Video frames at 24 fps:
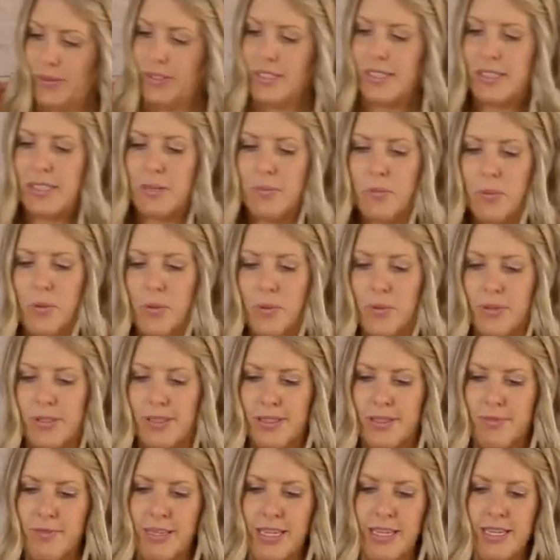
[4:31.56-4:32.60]
we're just gonna pour
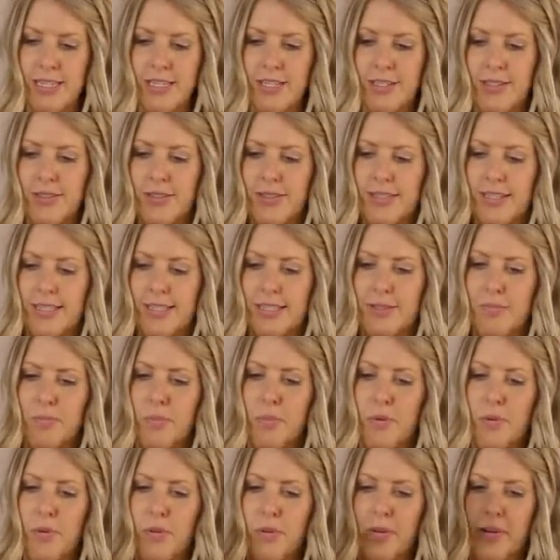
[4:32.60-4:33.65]
some into this
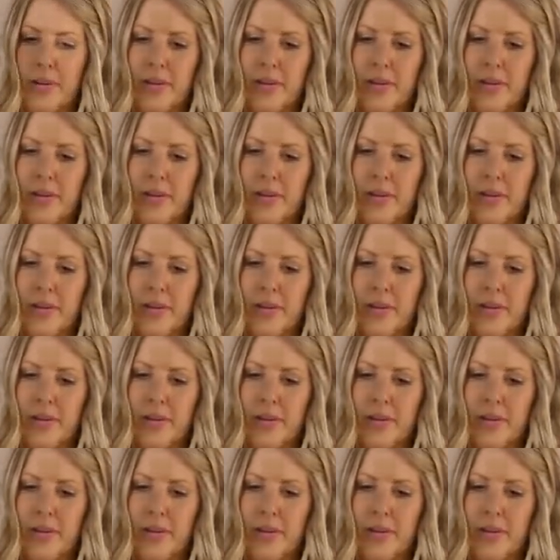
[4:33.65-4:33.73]
bowl